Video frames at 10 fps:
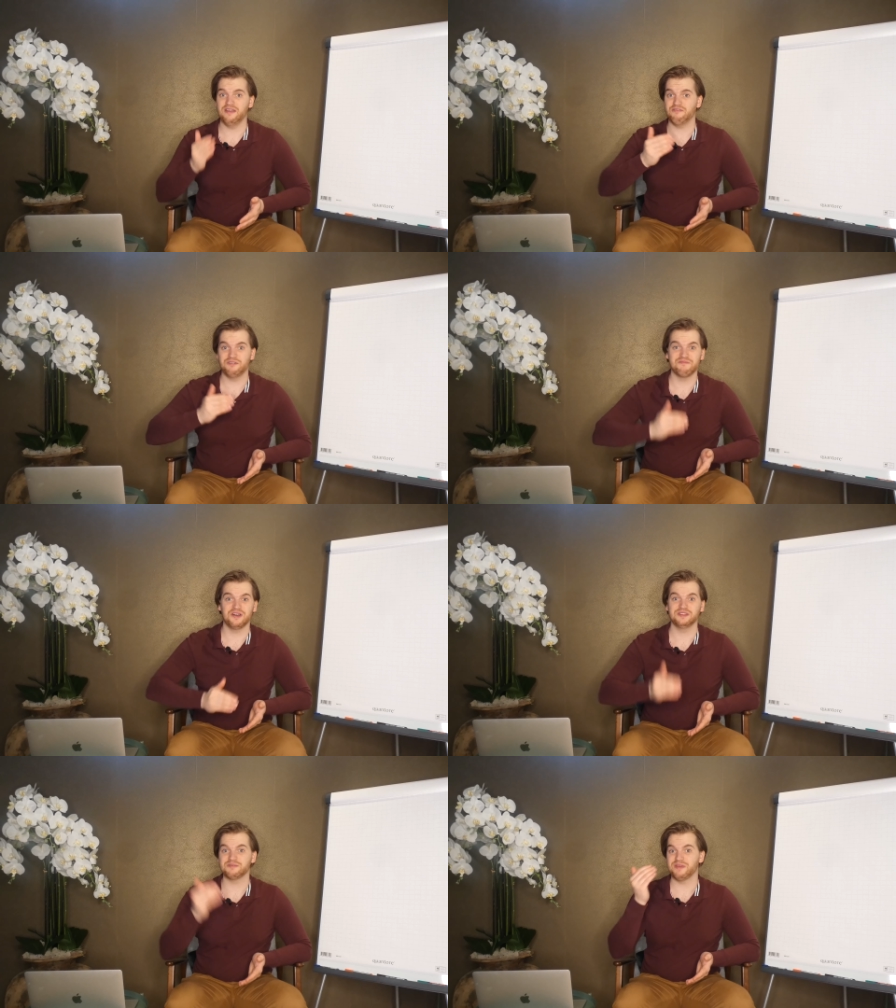Every
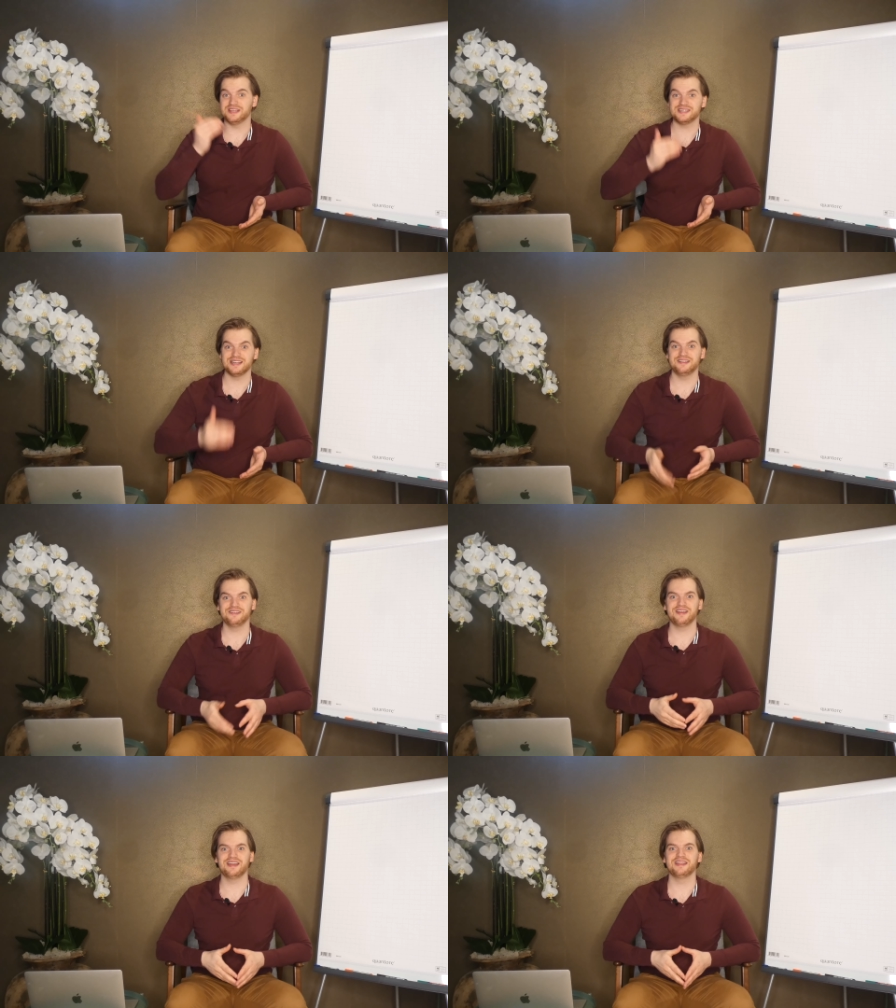month, basically,
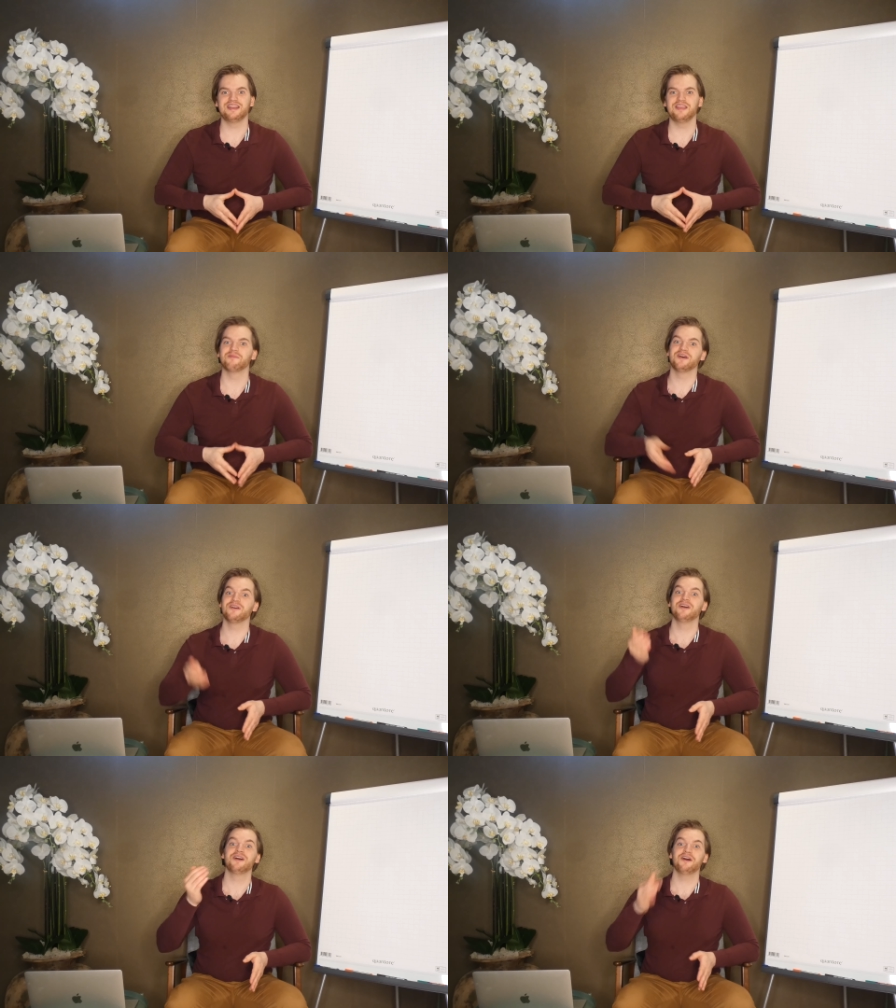you get an
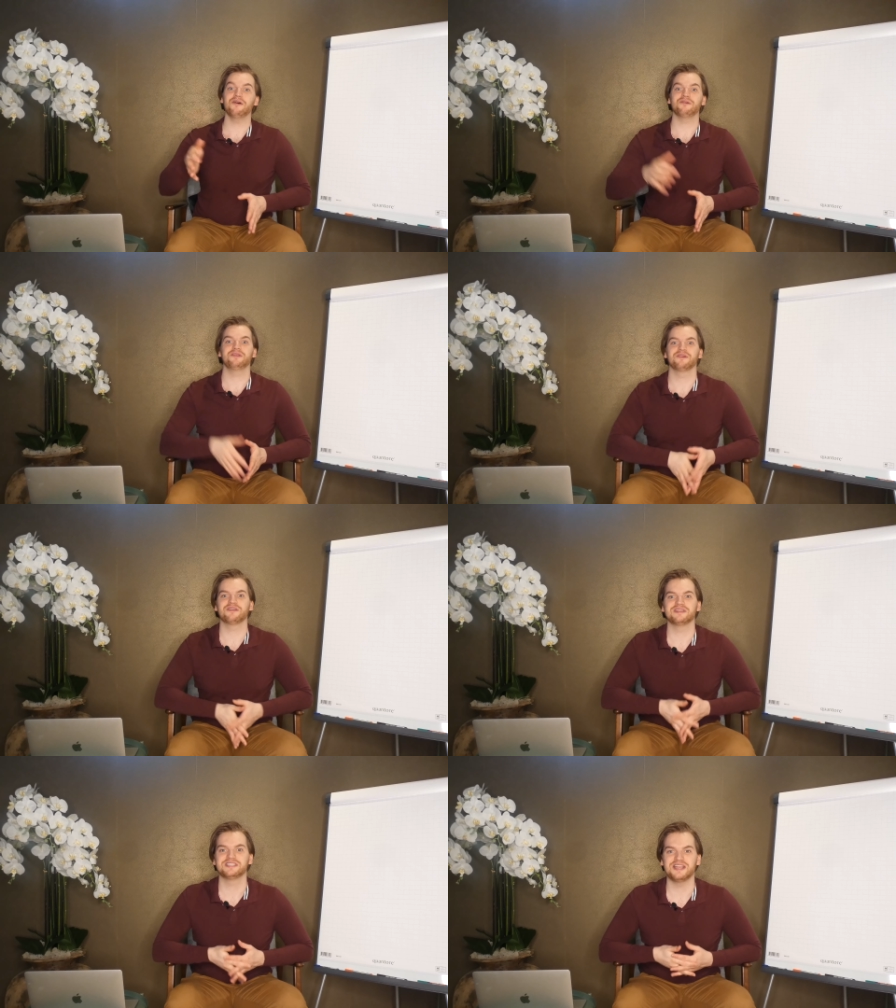email, oh,
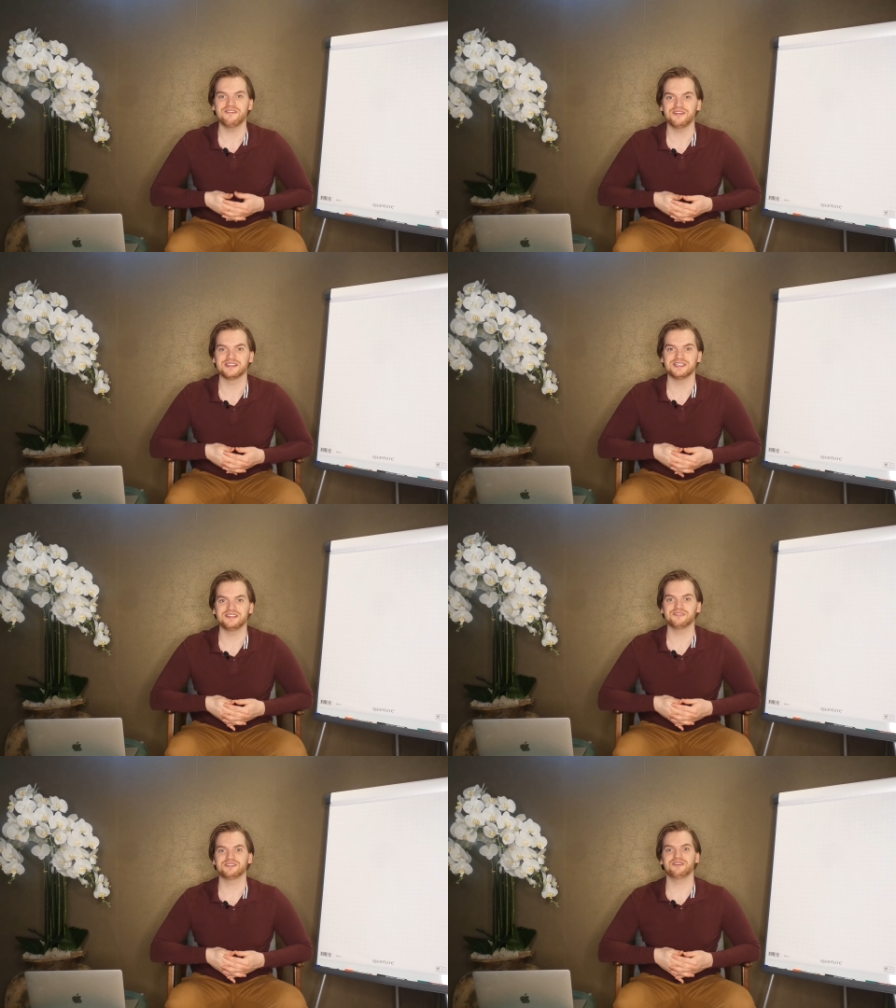your savings
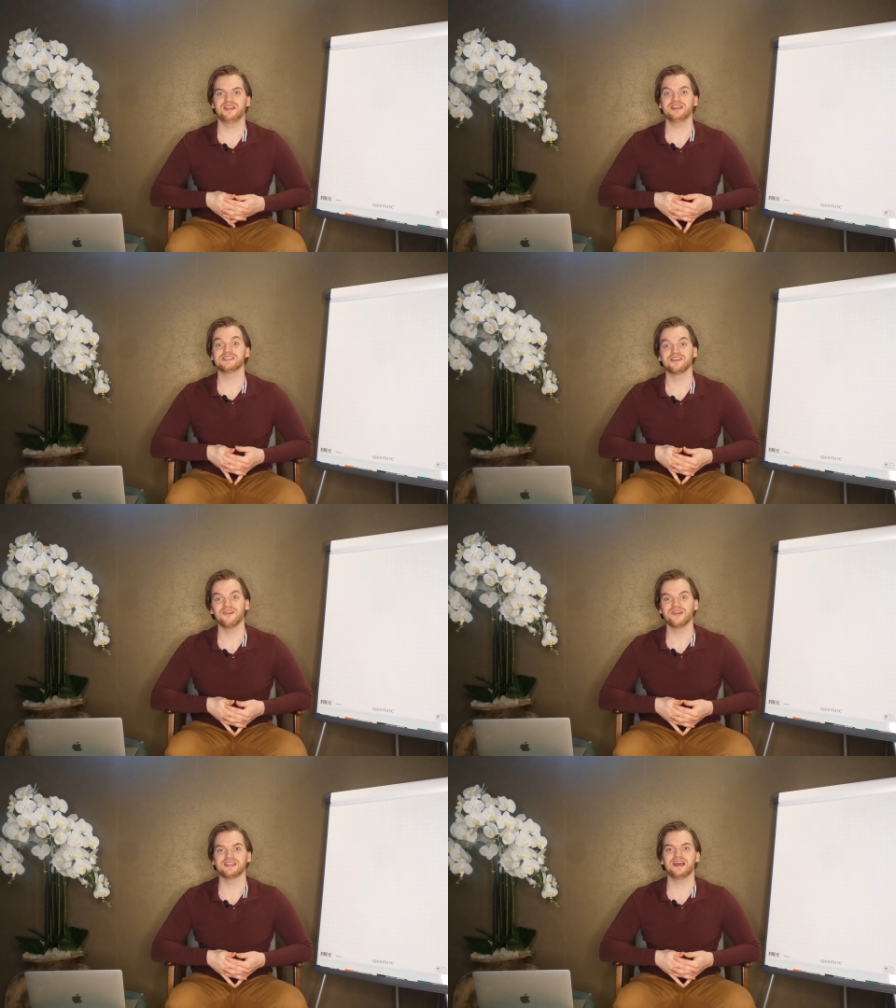interest rate is
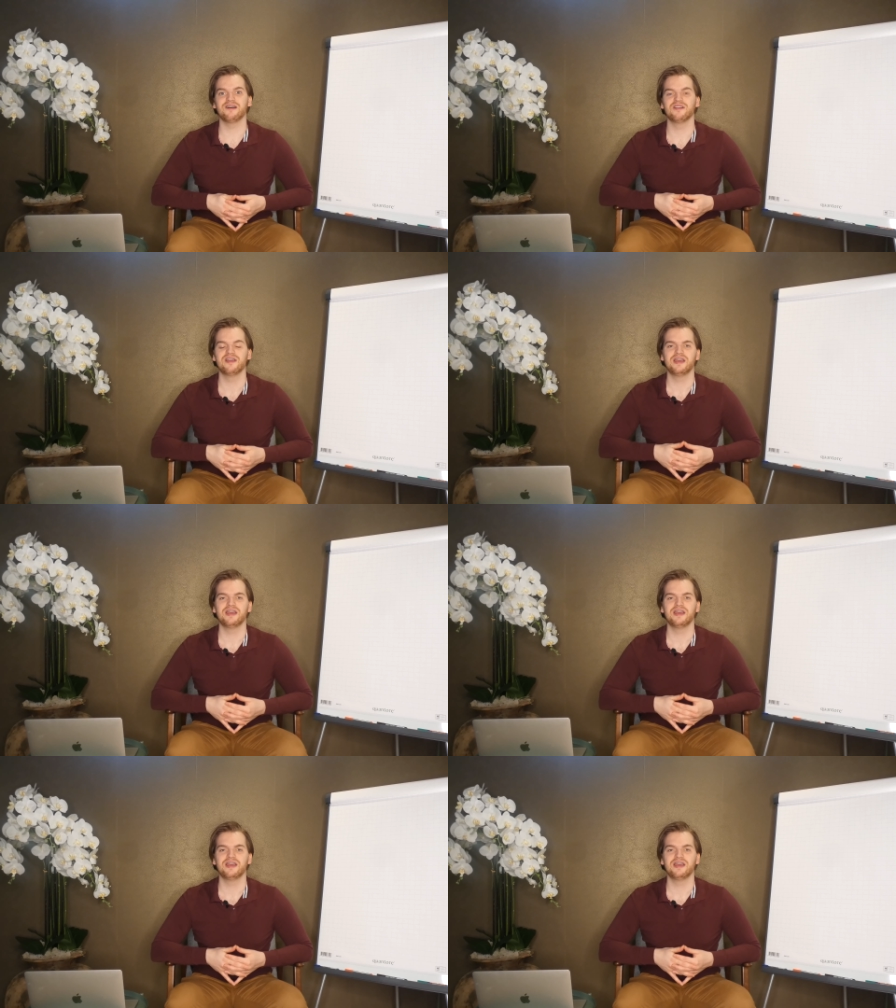going down.